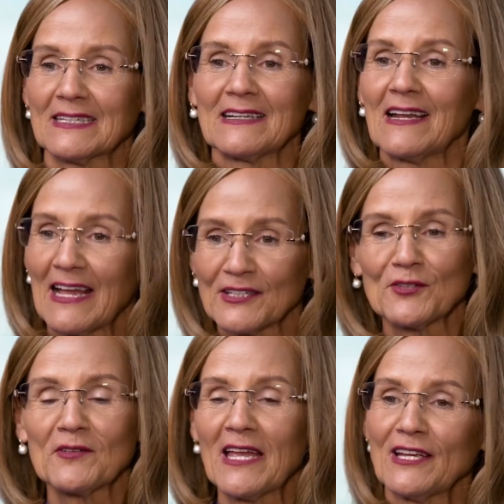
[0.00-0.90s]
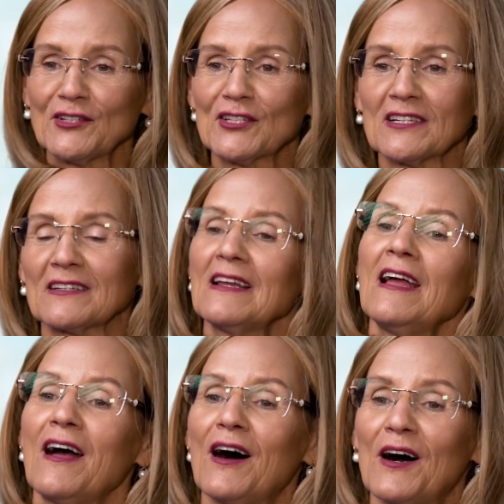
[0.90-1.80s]
an education
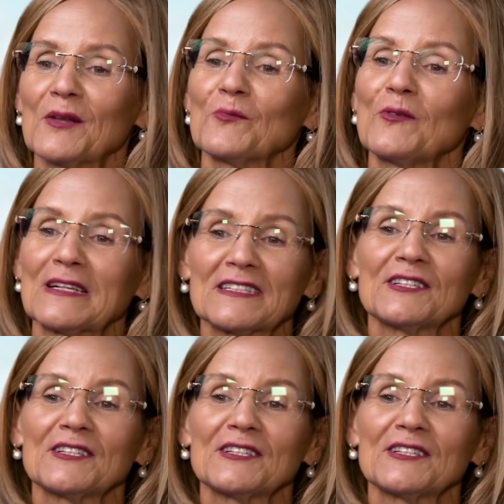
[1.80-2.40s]
on what's